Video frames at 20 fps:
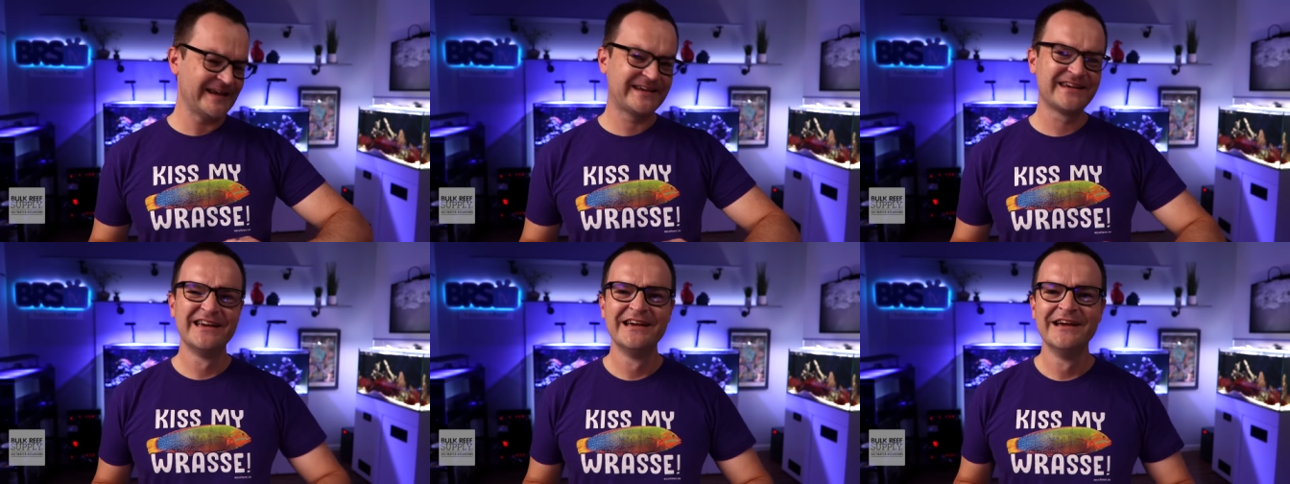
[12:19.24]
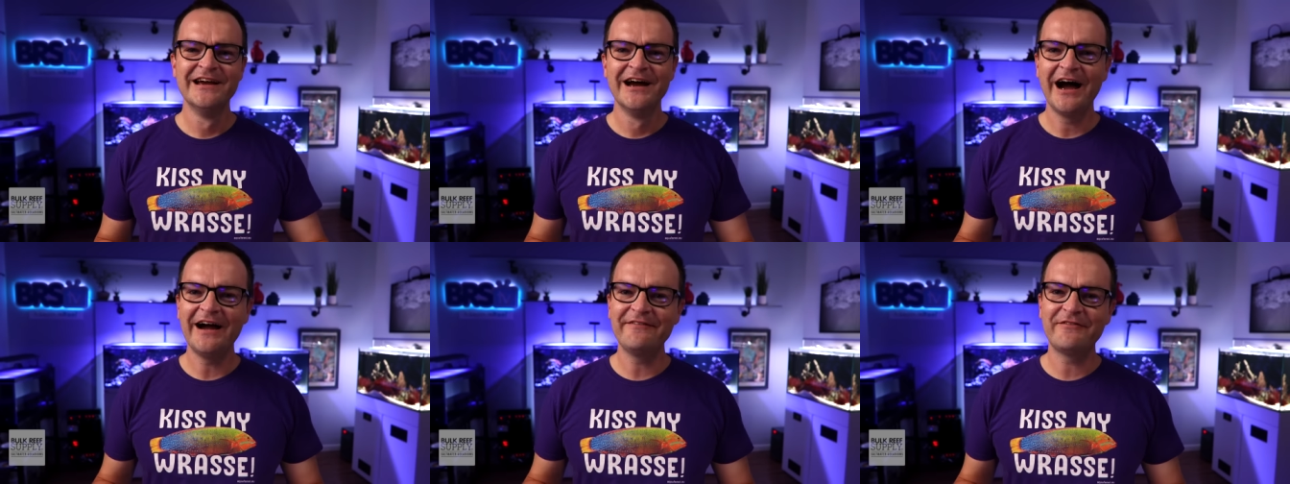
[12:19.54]
like
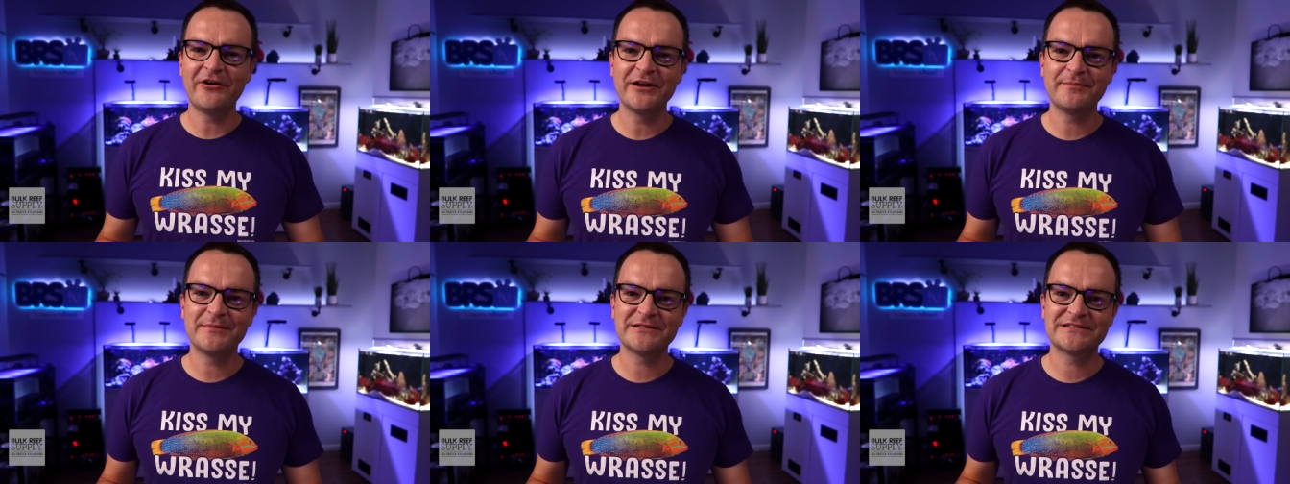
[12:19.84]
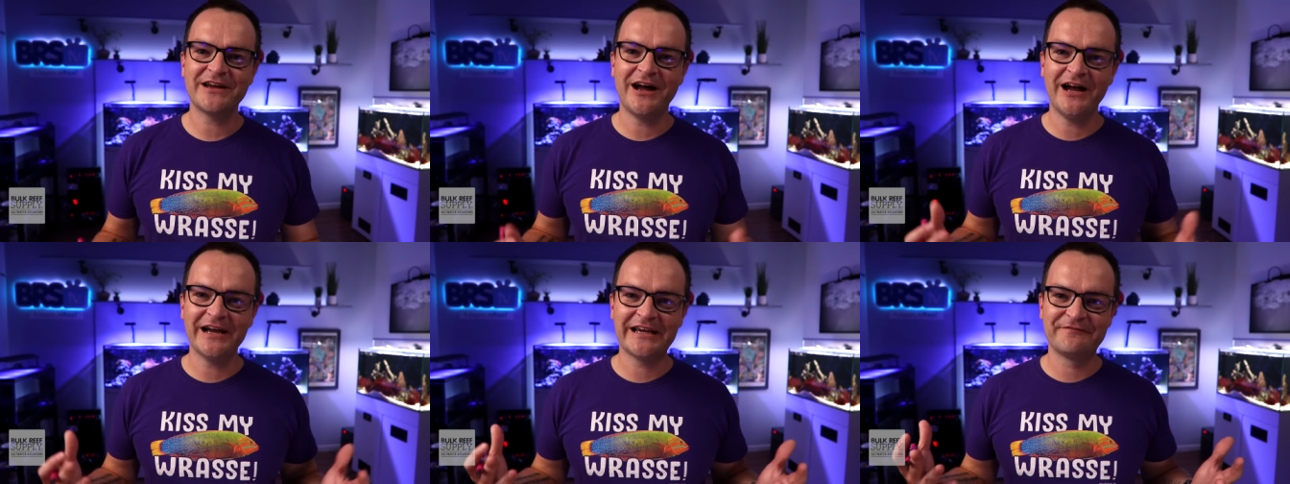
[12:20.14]
I've already been
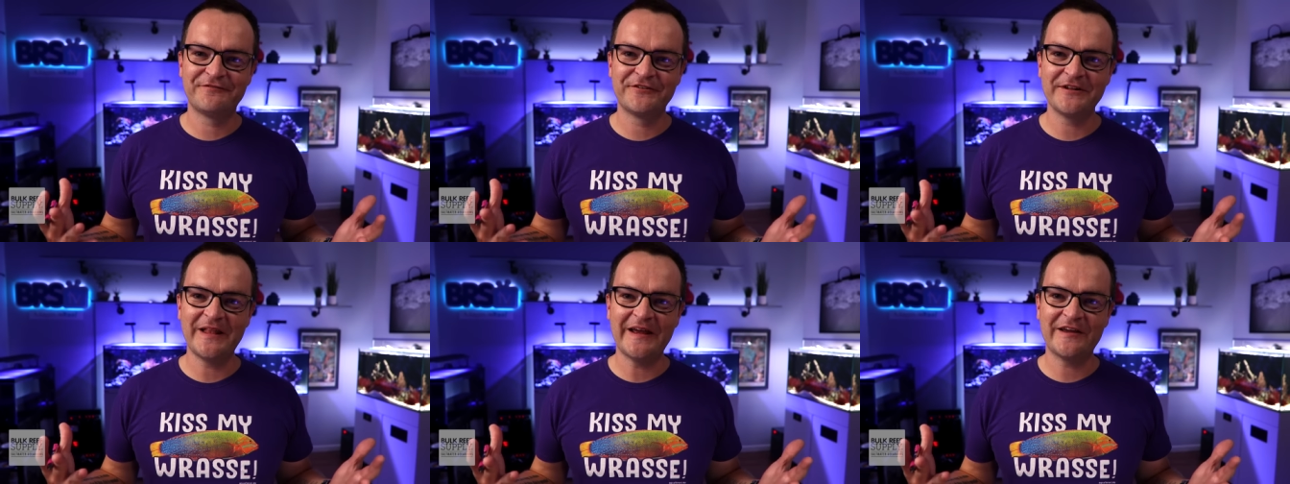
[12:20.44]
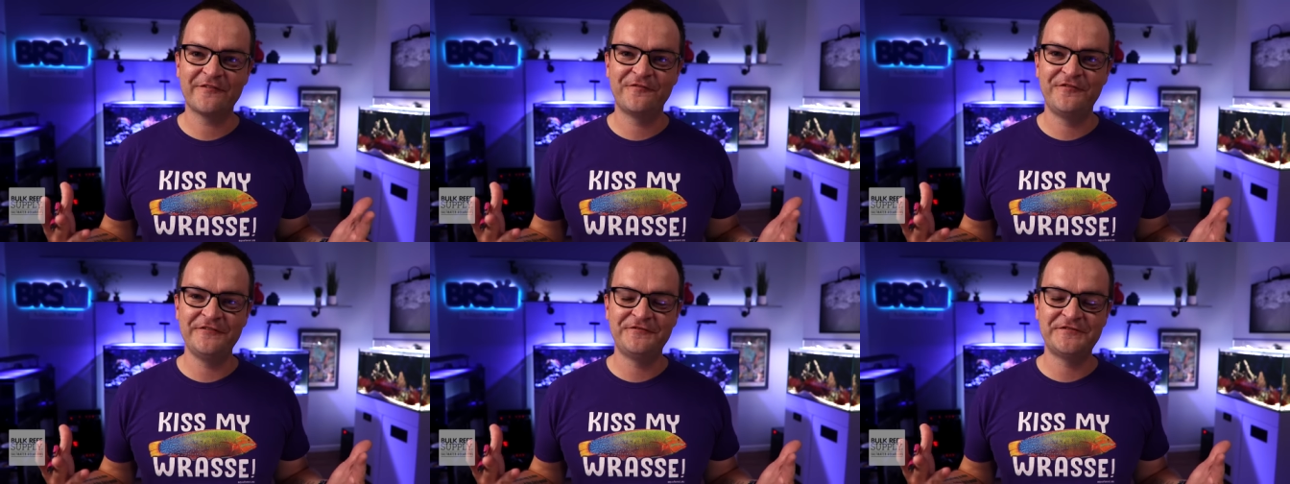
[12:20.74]
talking for
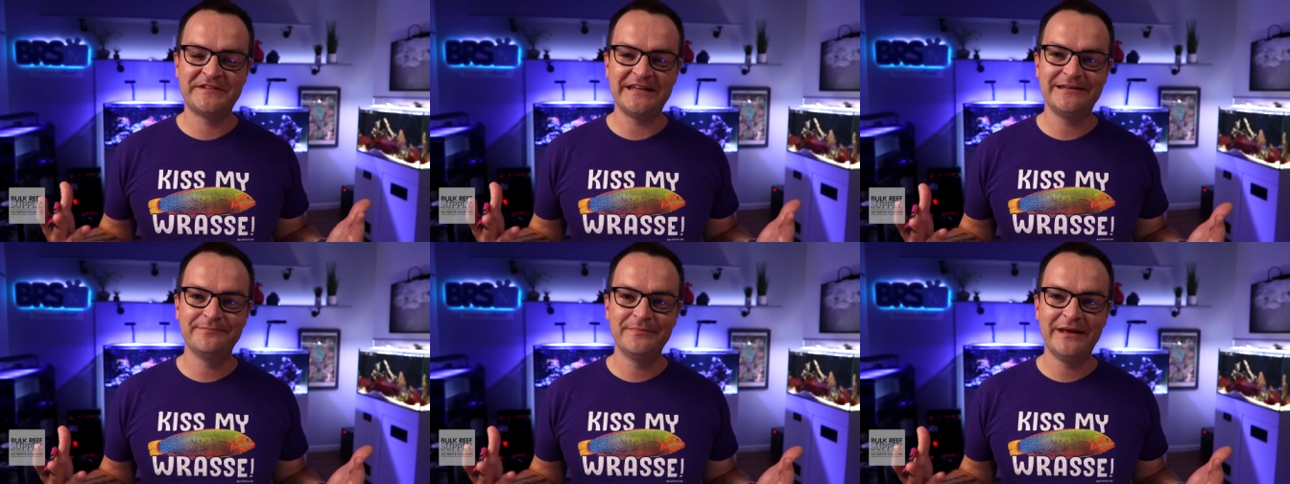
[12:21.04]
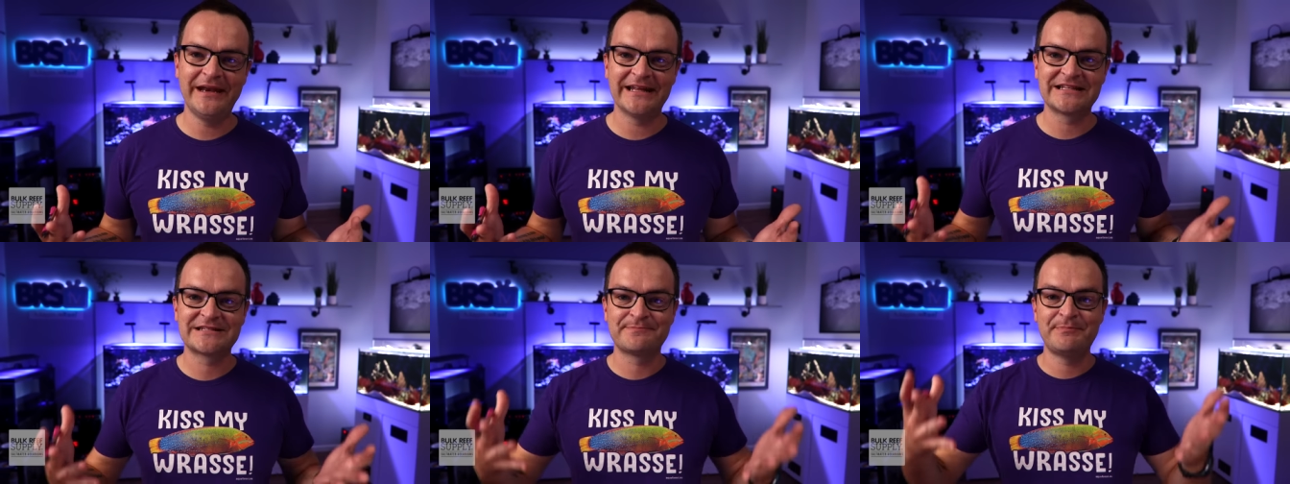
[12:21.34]
like 15 minutes,